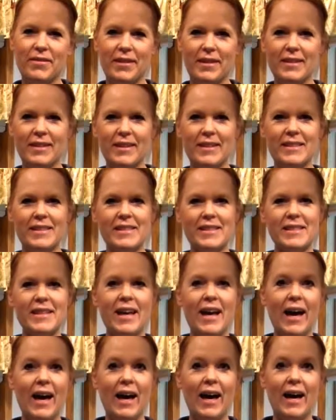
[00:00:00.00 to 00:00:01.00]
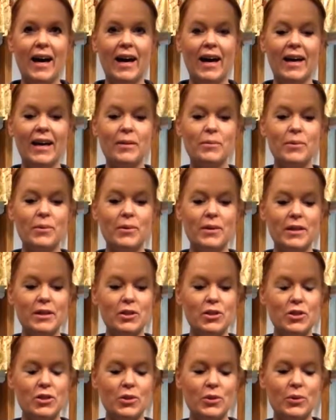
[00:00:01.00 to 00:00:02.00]
Fitness. I am going
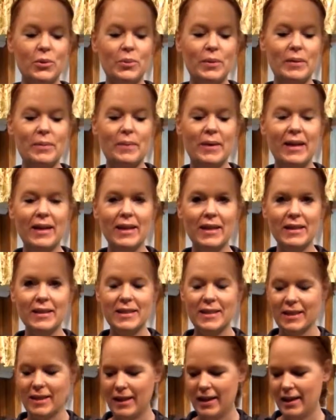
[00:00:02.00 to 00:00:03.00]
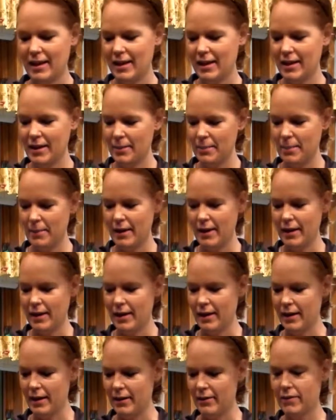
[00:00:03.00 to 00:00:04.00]
to be making today my
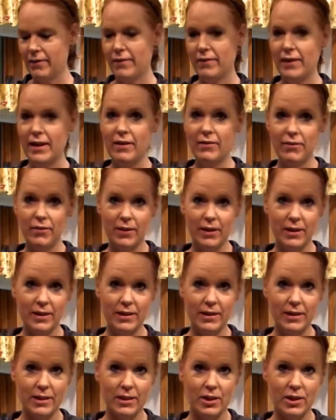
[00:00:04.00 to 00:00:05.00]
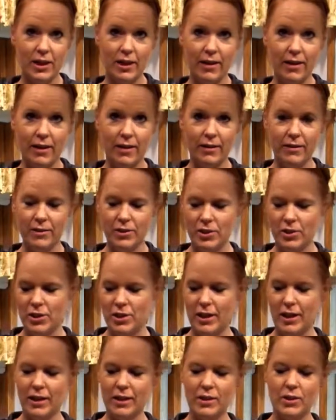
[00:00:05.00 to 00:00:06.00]
favorite Shakeology
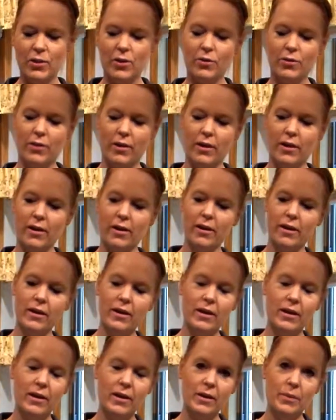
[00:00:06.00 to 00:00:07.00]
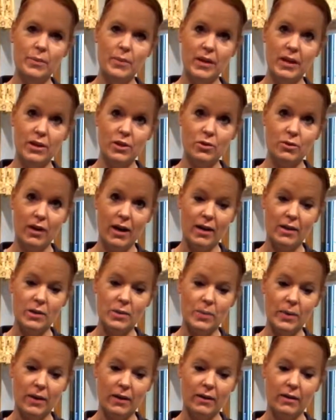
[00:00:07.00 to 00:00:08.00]
shake so far, peach
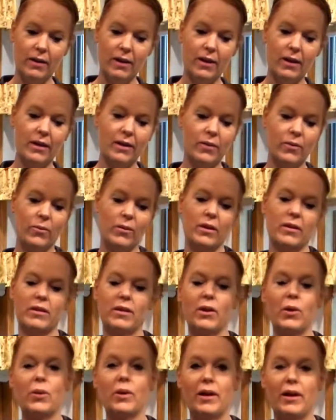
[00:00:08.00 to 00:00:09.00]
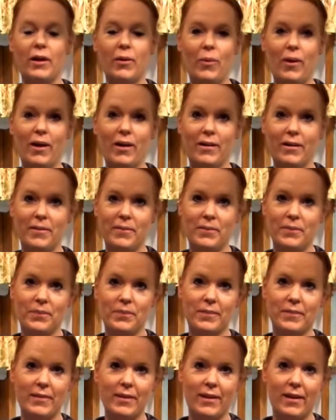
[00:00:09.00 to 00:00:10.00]
raspberry with coconut
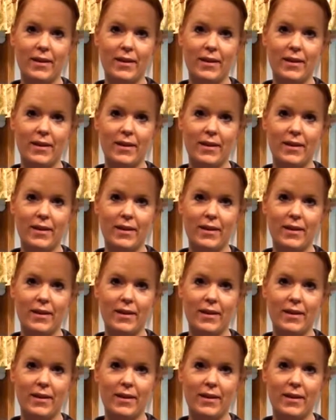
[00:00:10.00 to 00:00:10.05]
water.